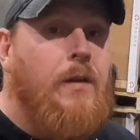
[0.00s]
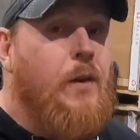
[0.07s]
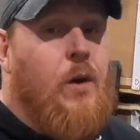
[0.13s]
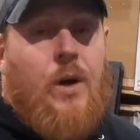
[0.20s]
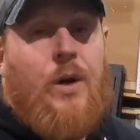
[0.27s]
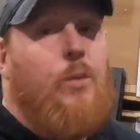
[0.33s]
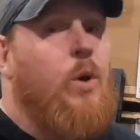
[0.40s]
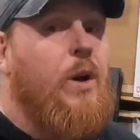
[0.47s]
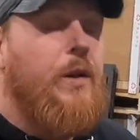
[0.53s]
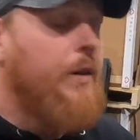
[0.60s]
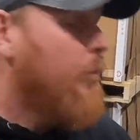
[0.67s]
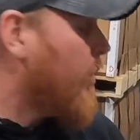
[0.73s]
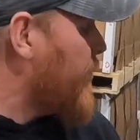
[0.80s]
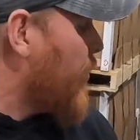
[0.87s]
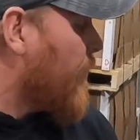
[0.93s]
The hardware
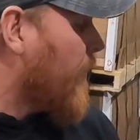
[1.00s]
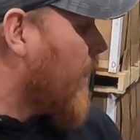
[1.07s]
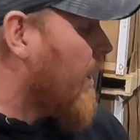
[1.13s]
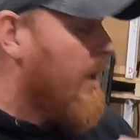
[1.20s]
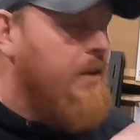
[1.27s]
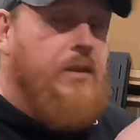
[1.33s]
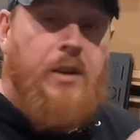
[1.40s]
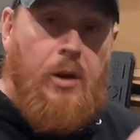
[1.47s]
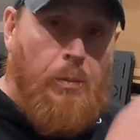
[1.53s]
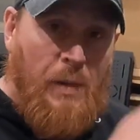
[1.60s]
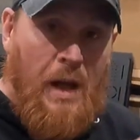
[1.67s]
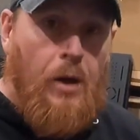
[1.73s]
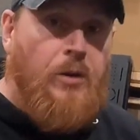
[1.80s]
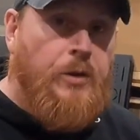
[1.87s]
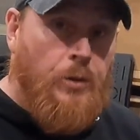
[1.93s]
that we provide to
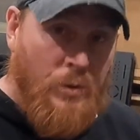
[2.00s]
mount